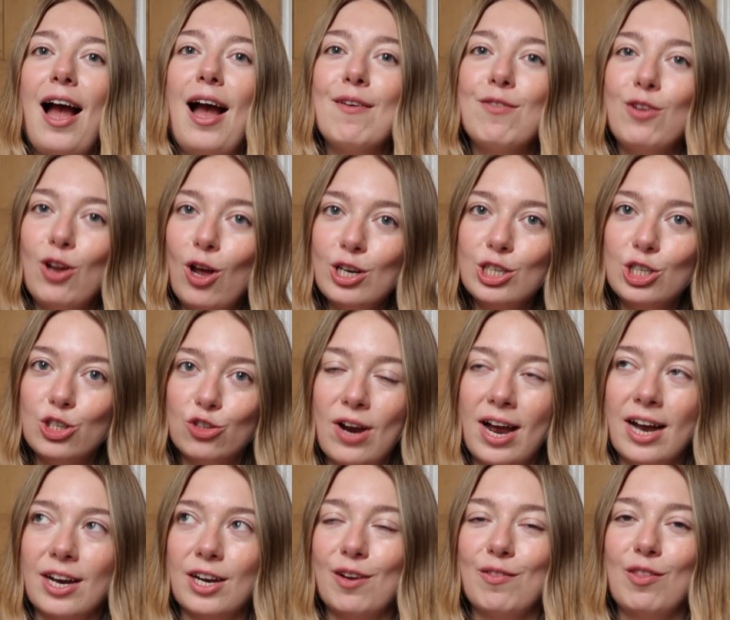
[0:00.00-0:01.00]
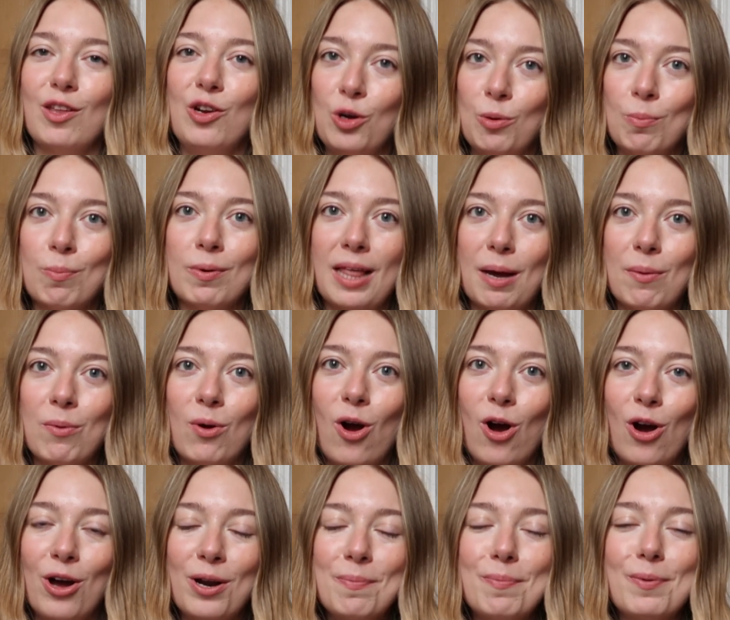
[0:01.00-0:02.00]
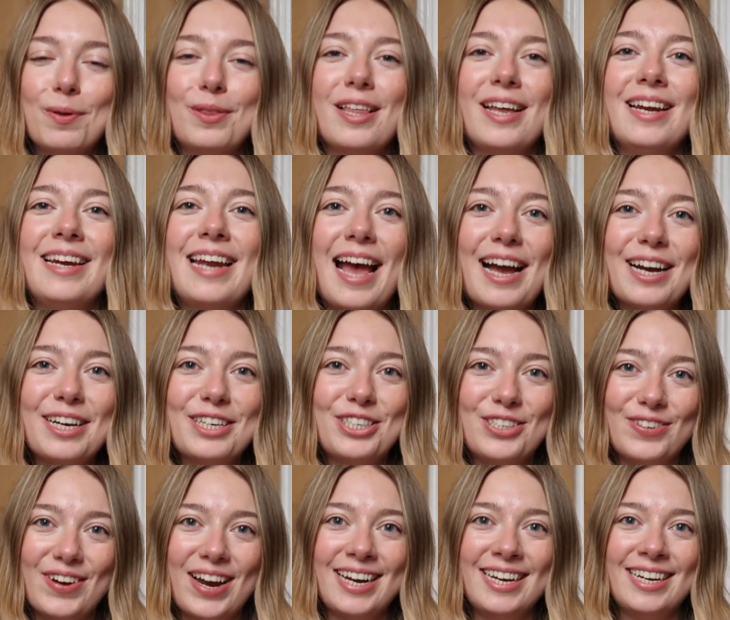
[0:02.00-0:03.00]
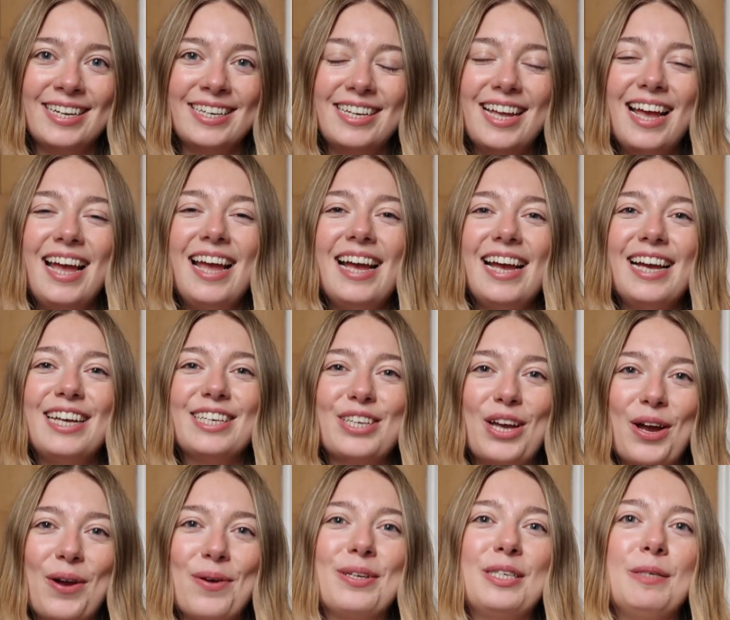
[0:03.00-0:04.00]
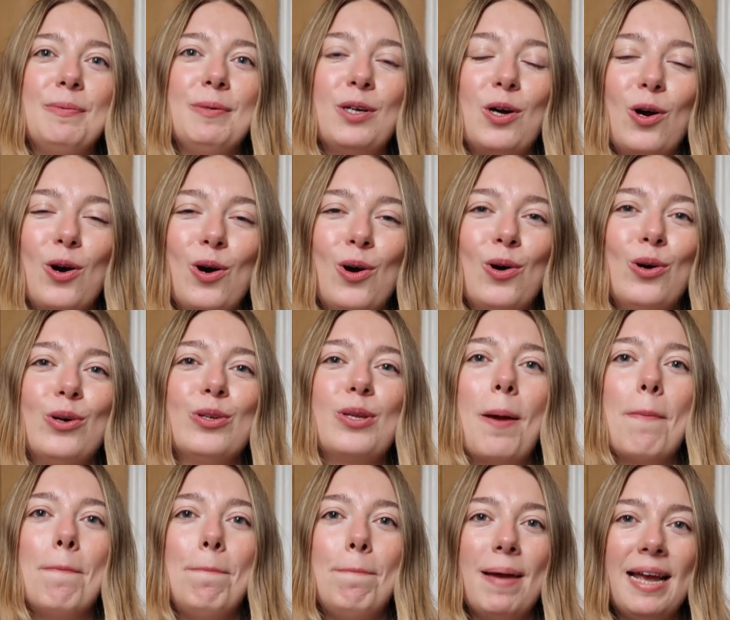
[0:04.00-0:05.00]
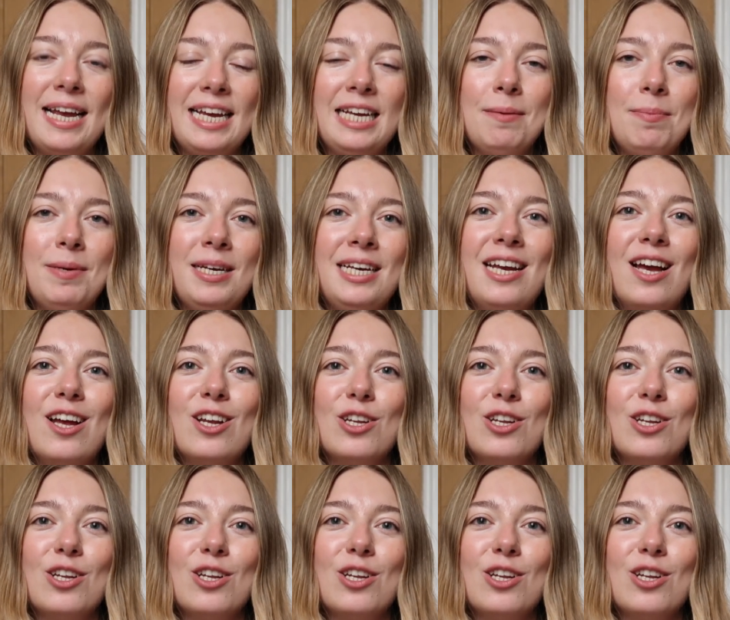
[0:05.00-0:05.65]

I've lost track of the number that we're on, but the next trend is going to be called baby